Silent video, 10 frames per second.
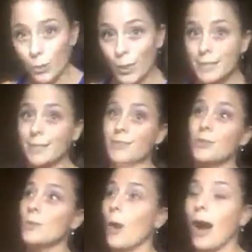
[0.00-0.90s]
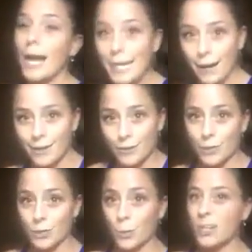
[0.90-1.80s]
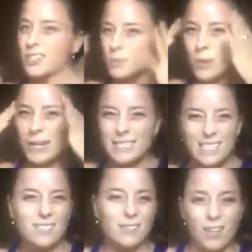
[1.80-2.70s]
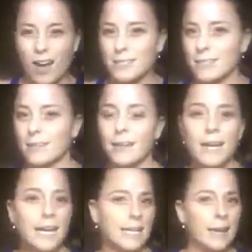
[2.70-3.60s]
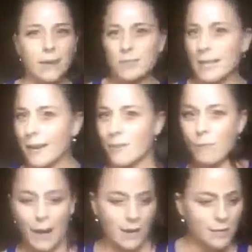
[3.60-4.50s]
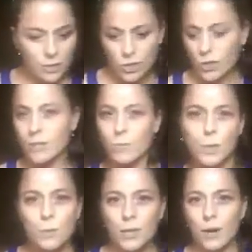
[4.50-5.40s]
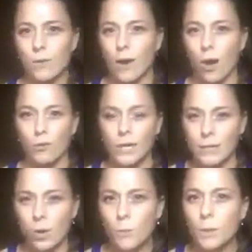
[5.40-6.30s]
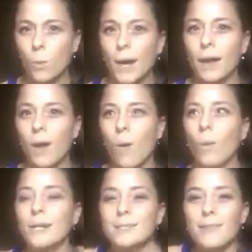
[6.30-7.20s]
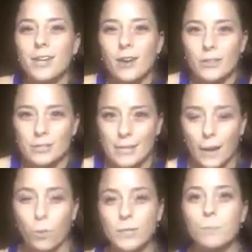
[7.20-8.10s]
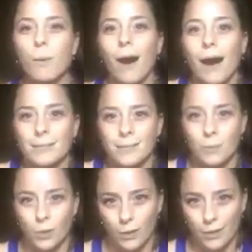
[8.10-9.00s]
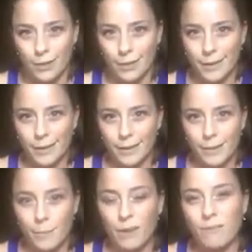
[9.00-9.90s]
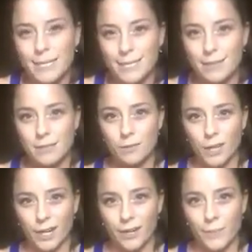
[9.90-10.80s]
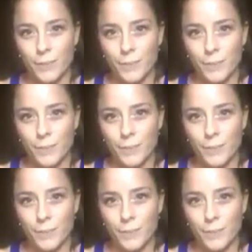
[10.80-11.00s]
What is a new height I could reach? What are some new ideas and thoughts, and getting outside of my industry and the people that already know me? What is on the other side? What's possible by facing this fear?